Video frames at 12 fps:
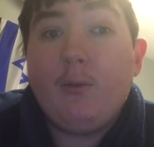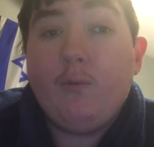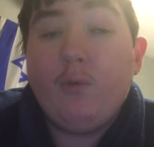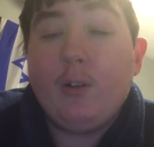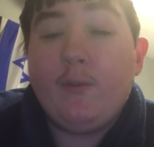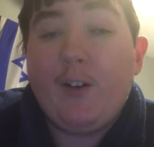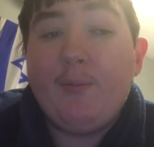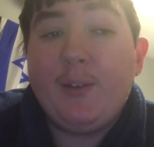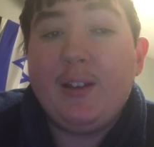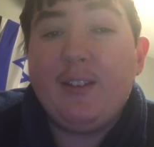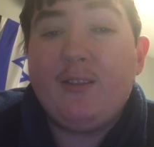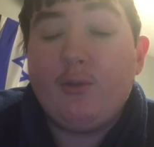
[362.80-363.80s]
45
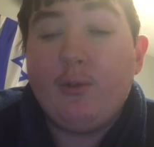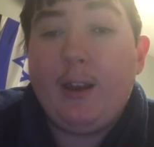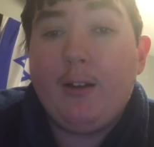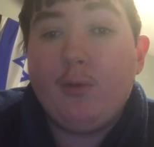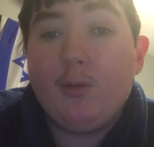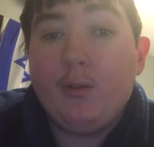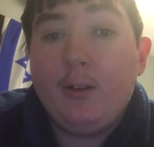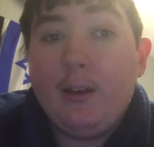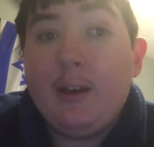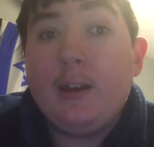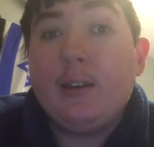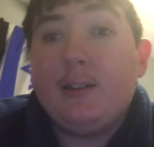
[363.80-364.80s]
minutes to an hour,
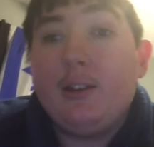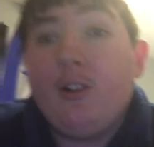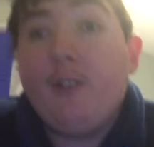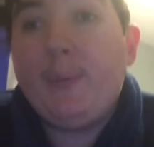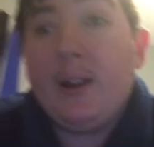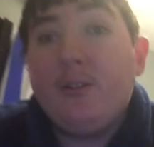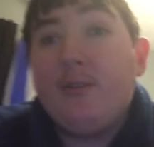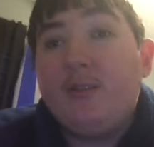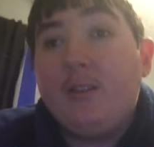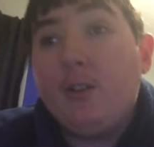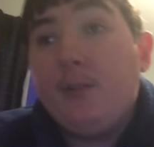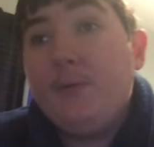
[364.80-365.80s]
get off by
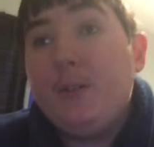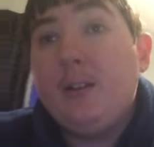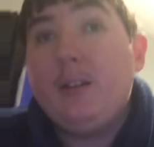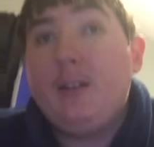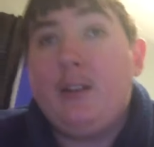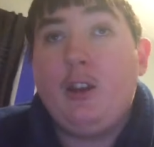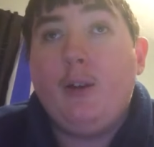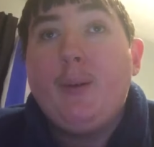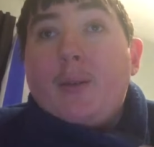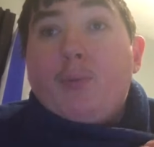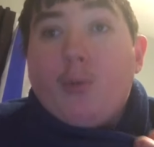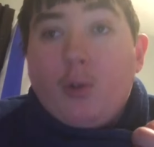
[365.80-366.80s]
yourself, tell
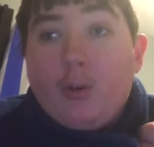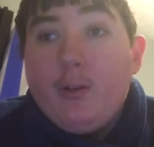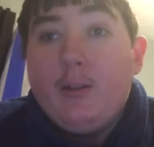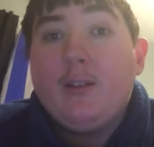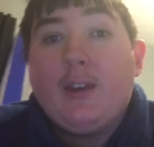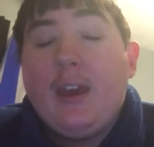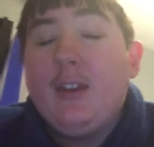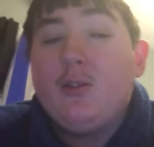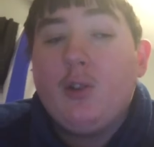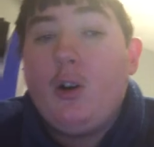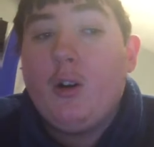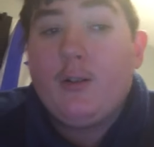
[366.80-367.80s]
people you can't
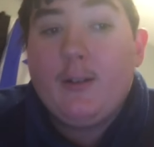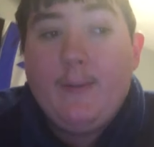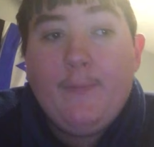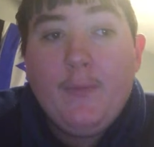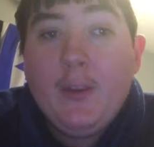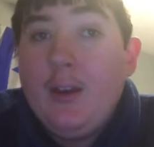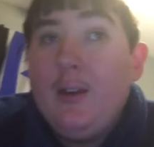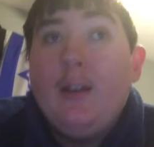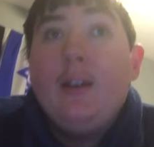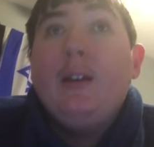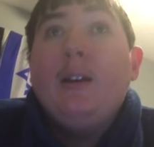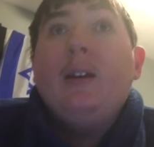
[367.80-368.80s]
talk,
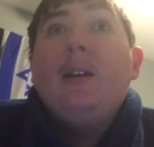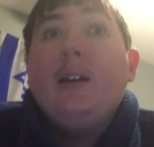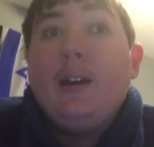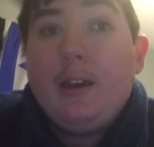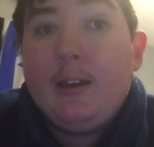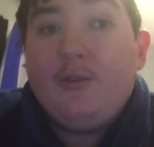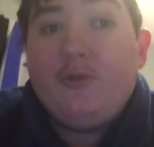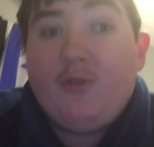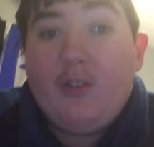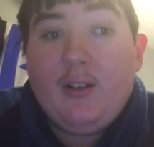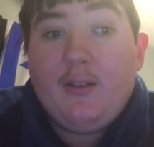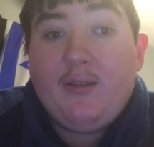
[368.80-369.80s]
and
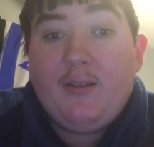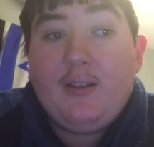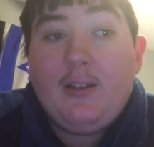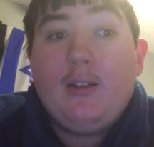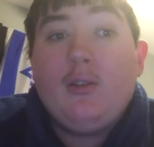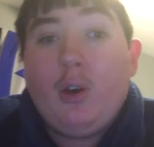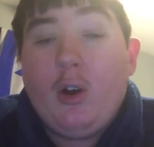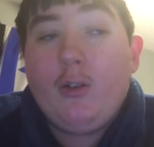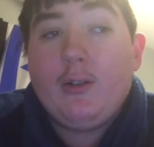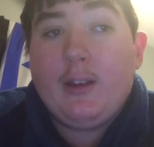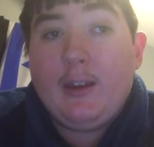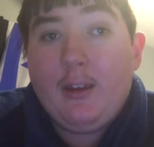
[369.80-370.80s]
just
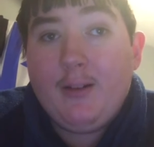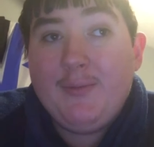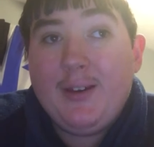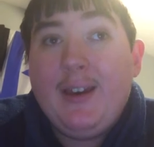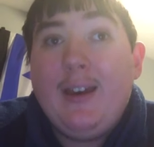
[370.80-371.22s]
talk to Him.